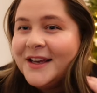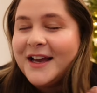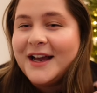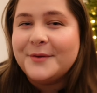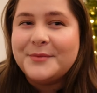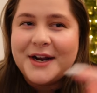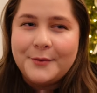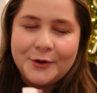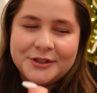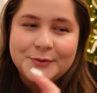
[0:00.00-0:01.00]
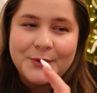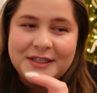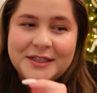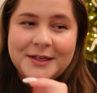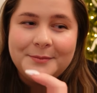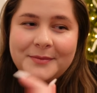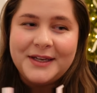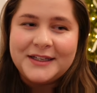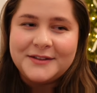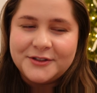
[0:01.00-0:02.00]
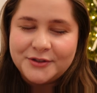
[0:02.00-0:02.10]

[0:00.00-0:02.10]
But I was with him in the